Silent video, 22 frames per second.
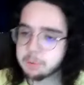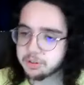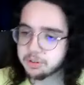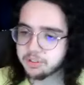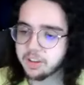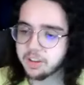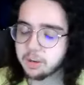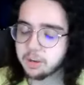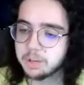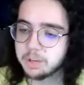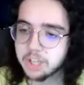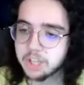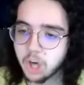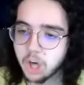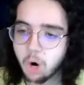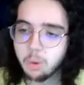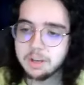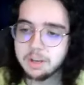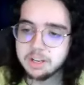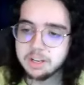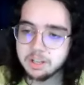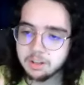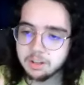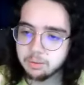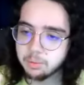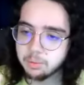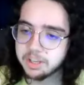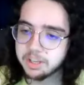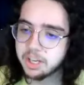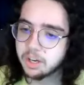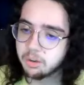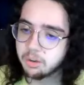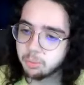is like we go in
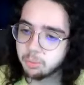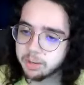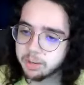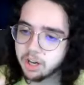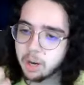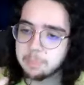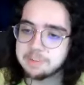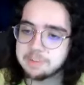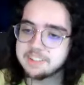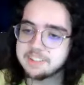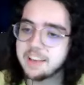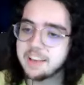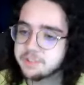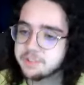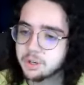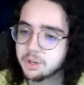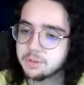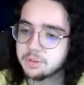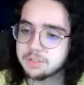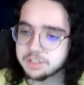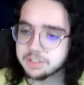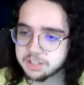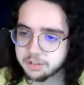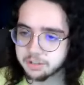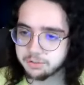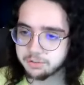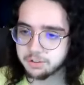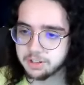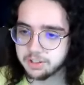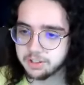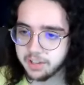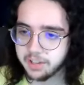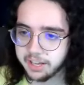we we obsess over
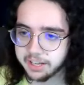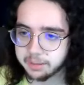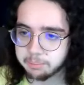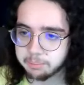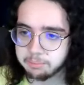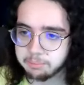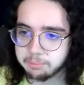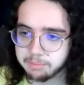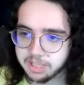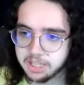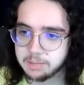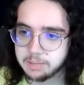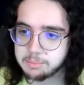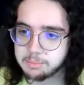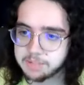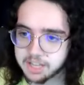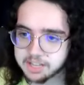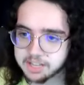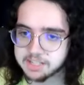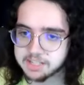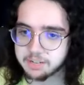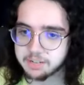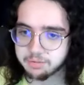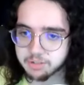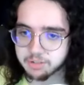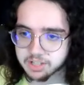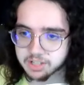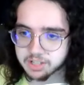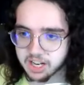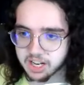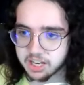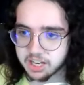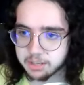different like memes at different
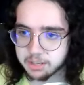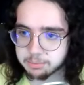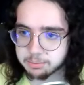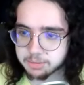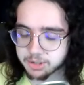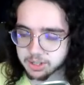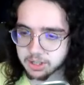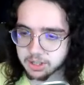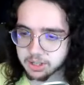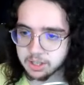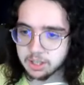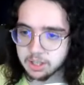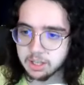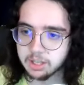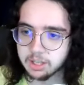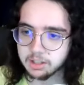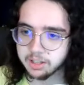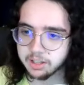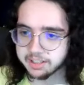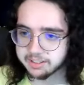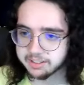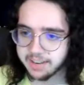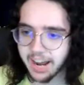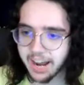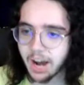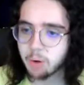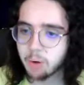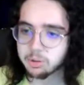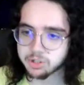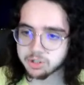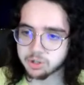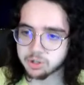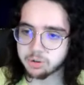times like
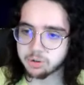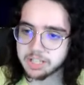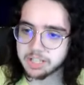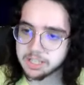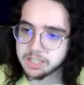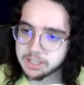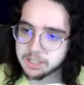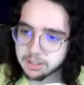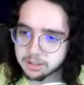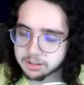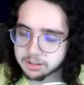now it's Creed.